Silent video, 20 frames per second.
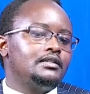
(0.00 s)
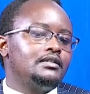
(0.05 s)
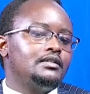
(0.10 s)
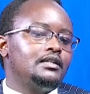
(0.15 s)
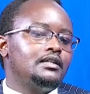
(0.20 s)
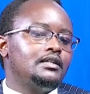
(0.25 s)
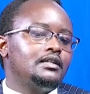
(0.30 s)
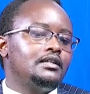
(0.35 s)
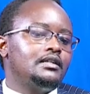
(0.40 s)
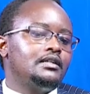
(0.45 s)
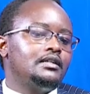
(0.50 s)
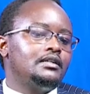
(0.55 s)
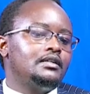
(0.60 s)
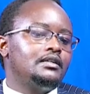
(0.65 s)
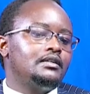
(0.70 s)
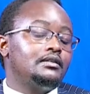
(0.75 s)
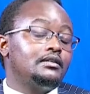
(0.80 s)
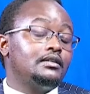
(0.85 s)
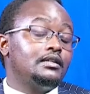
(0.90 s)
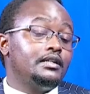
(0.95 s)

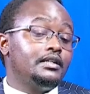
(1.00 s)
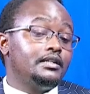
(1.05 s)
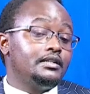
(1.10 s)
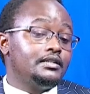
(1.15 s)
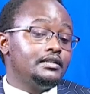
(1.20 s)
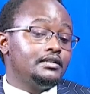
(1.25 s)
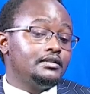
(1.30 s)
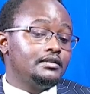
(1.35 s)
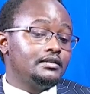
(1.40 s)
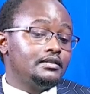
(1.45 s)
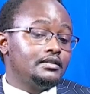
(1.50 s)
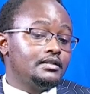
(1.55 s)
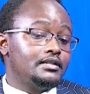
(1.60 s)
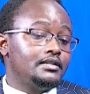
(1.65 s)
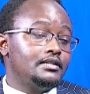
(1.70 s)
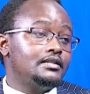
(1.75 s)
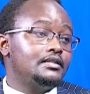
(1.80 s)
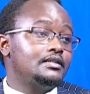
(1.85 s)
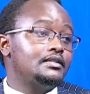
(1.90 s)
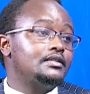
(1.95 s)
the lady
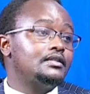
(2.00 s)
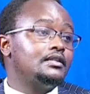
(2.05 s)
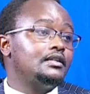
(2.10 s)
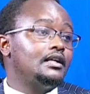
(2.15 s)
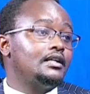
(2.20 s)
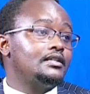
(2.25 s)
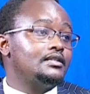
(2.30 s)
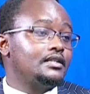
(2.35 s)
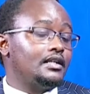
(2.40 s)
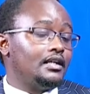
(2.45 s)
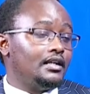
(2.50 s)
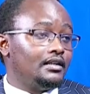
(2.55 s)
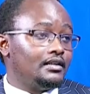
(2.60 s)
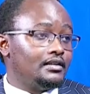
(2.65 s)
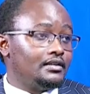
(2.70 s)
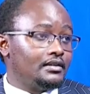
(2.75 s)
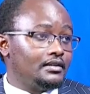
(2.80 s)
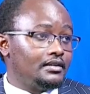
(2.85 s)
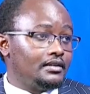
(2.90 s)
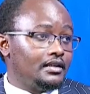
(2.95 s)
is still a
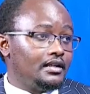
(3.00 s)
child